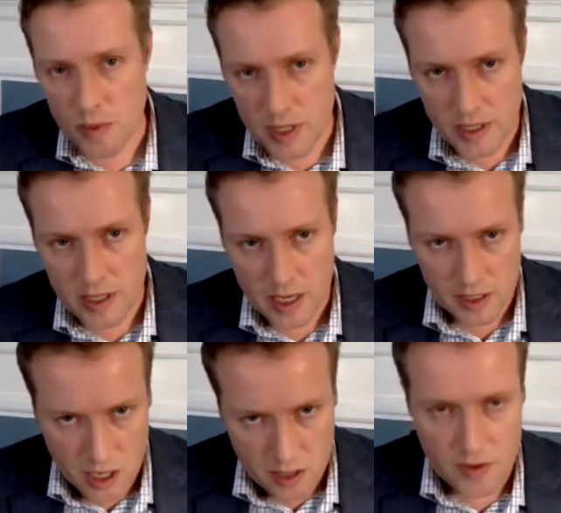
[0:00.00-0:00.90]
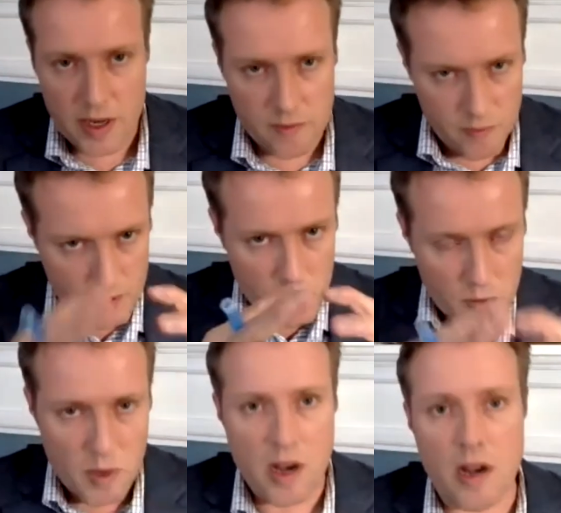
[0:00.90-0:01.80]
we uncover it, very
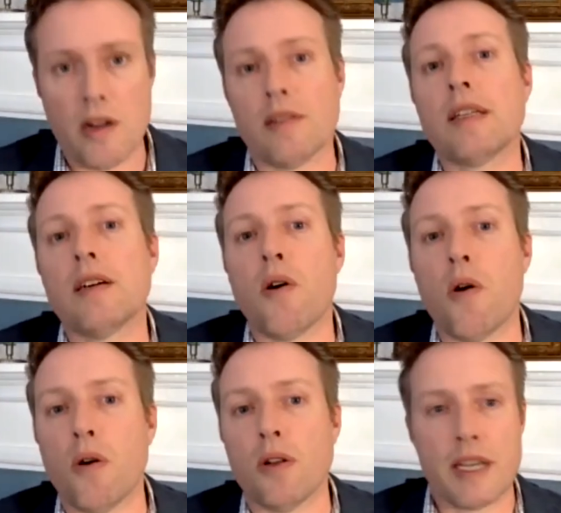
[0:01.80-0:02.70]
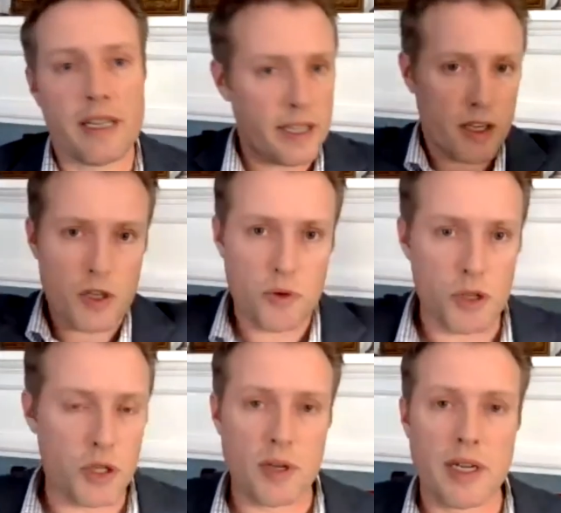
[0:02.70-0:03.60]
small hole, not like a
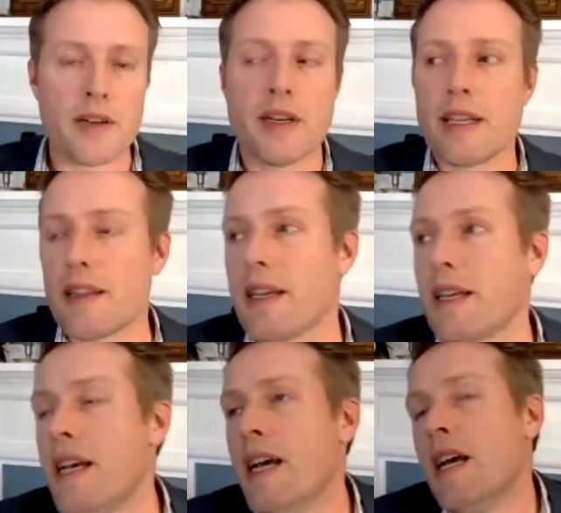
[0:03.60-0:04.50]
huge unit or anything,